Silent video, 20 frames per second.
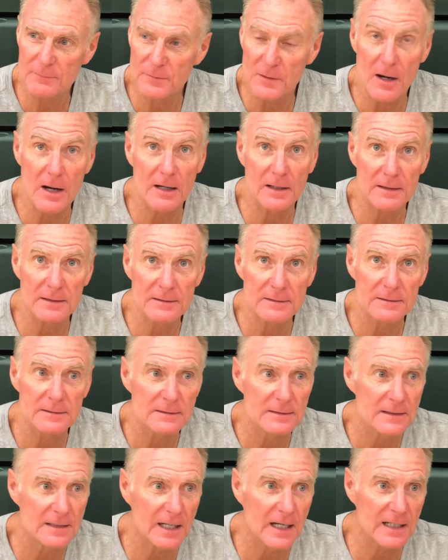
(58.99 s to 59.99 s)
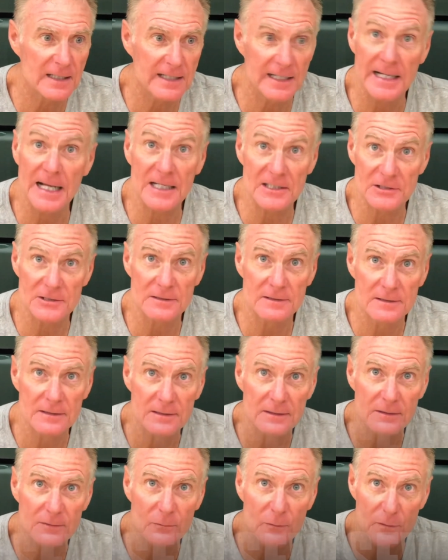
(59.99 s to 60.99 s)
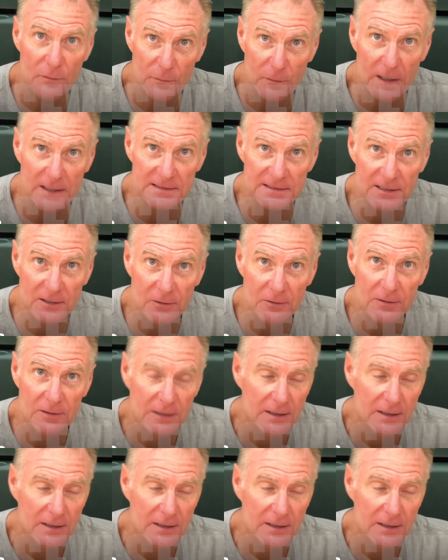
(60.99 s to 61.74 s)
fond connection with Fresno.